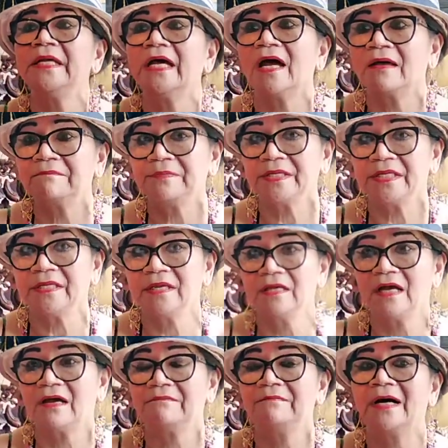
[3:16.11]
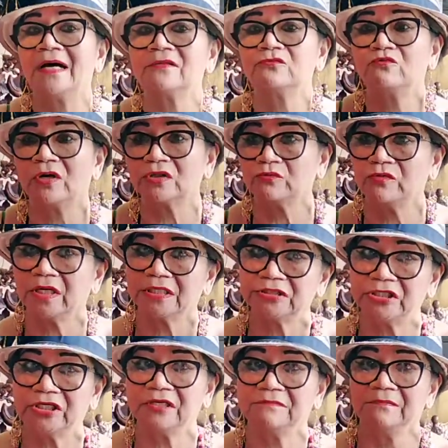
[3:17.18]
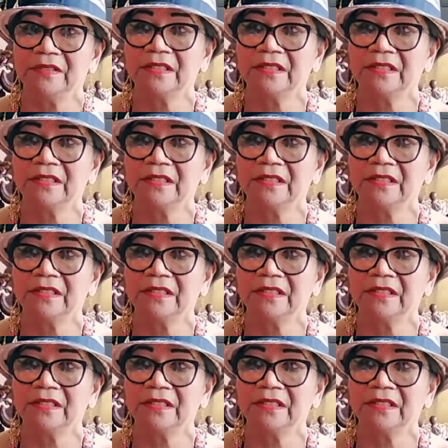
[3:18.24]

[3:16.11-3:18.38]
happy about what we achieve.